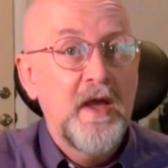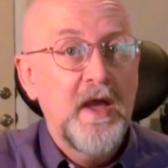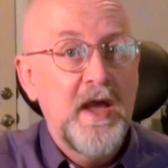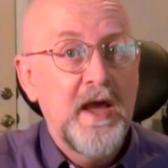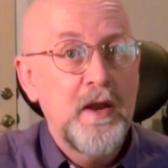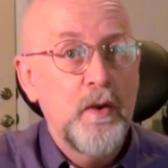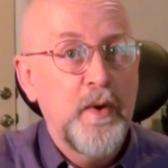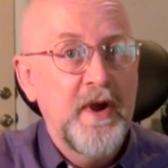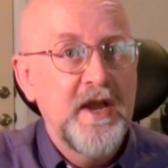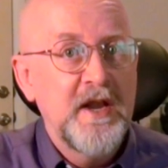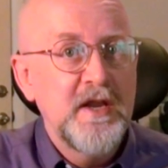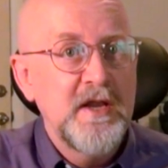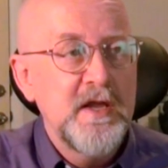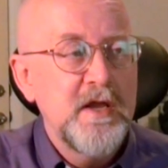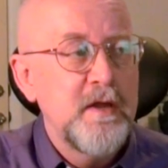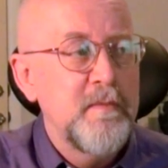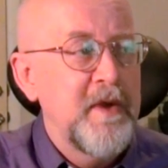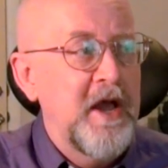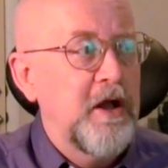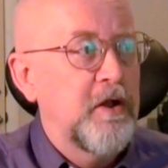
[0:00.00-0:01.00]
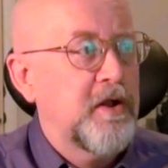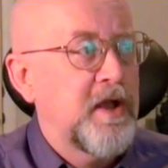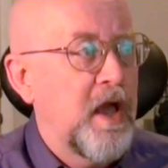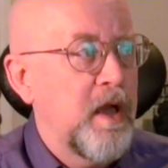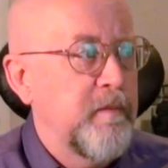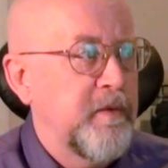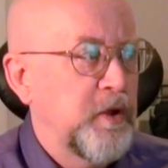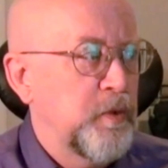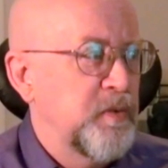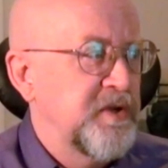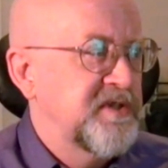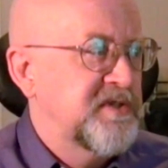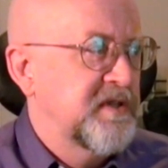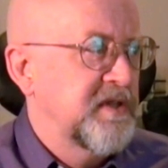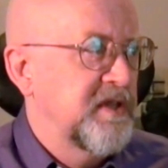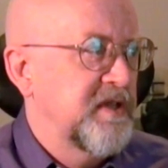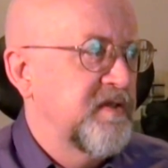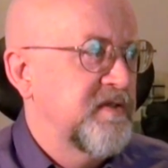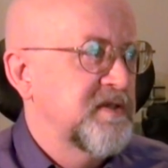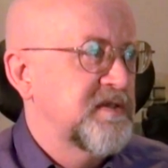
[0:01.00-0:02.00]
Anyway, an email came in
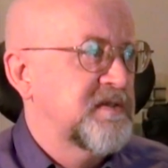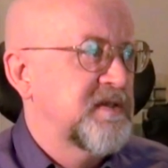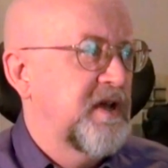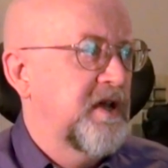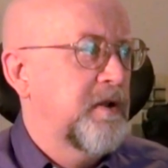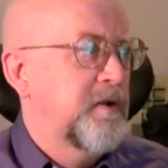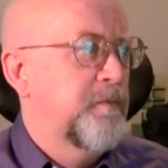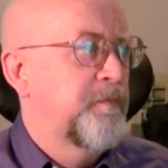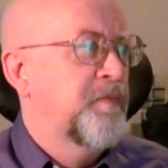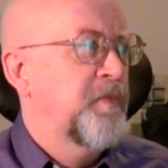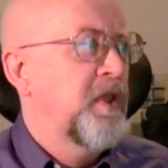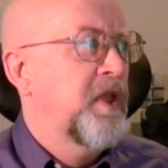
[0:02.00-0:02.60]
recently that said,